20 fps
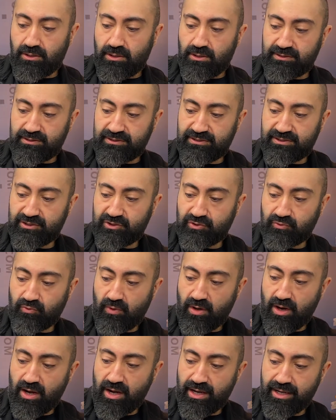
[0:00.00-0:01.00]
This is
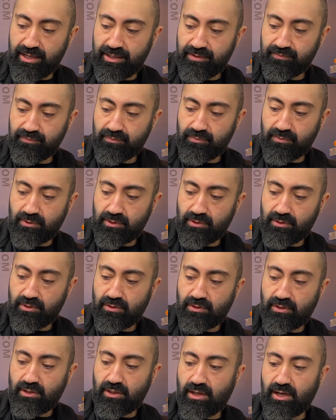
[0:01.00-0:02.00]
why
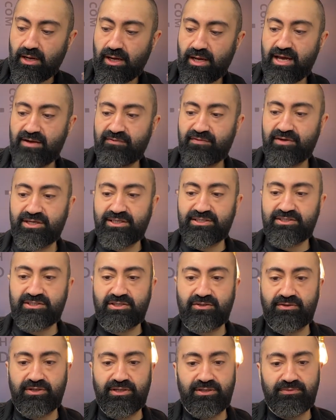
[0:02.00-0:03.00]
I have a
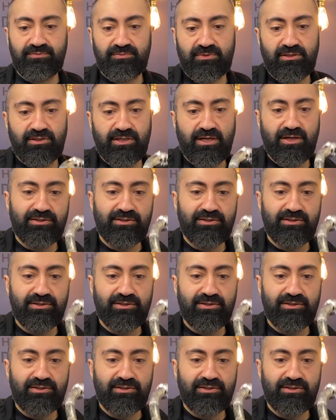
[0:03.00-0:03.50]
history. Look how